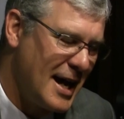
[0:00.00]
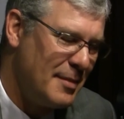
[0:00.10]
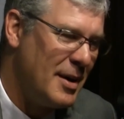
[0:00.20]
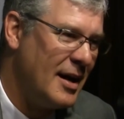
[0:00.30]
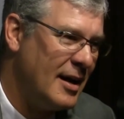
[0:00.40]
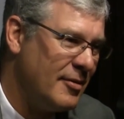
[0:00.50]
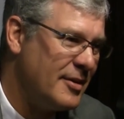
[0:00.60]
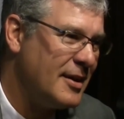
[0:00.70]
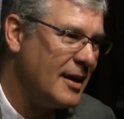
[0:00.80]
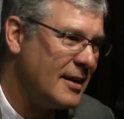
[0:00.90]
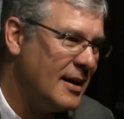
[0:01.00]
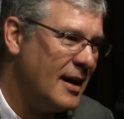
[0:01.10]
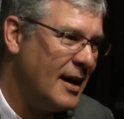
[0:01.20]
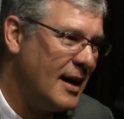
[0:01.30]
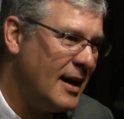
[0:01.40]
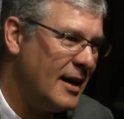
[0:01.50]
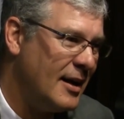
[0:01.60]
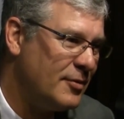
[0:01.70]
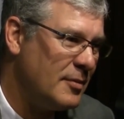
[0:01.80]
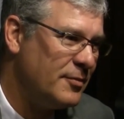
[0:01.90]
got about everything
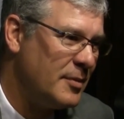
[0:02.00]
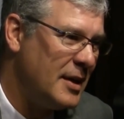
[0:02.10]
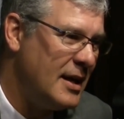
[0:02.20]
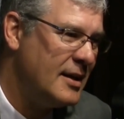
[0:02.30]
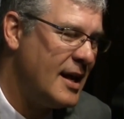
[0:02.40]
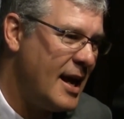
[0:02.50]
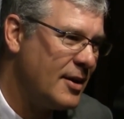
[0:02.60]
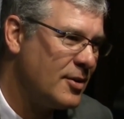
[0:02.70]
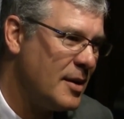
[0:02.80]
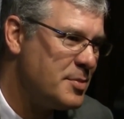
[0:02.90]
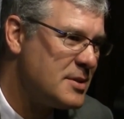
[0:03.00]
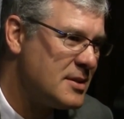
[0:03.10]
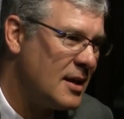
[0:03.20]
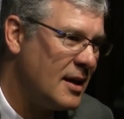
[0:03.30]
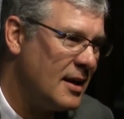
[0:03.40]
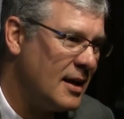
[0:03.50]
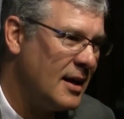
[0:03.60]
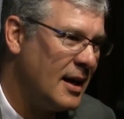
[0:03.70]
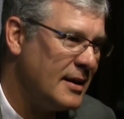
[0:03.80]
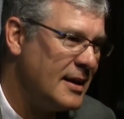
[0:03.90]
from heated hand grips
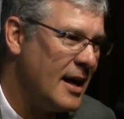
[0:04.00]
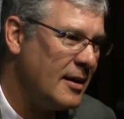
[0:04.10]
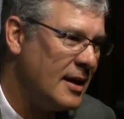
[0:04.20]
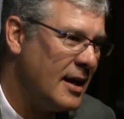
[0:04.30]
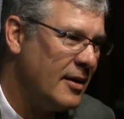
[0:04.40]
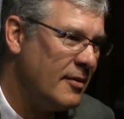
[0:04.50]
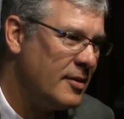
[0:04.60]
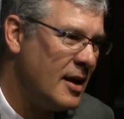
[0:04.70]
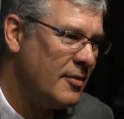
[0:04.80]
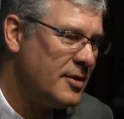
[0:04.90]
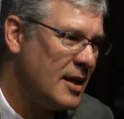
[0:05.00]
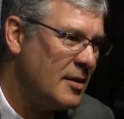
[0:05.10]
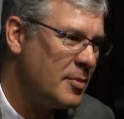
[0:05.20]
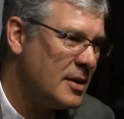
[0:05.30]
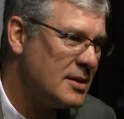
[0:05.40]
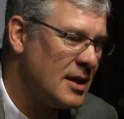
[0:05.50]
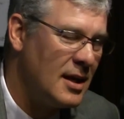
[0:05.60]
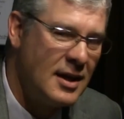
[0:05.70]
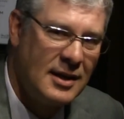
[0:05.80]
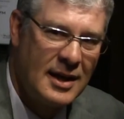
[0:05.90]
on down. Yeah, everything but
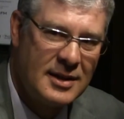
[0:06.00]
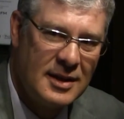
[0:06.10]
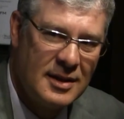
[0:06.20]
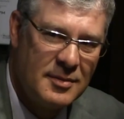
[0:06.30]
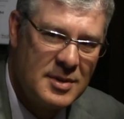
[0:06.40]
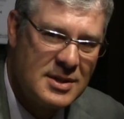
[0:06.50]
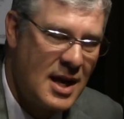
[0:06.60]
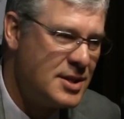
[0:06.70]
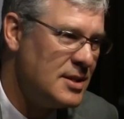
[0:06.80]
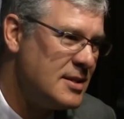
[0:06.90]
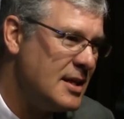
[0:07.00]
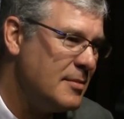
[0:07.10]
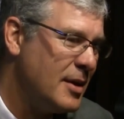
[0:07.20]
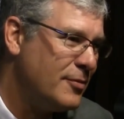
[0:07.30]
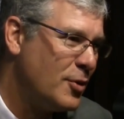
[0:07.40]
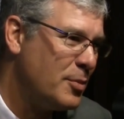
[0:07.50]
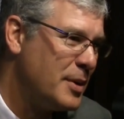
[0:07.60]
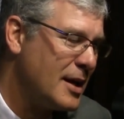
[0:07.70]
like the massaging seat my Ford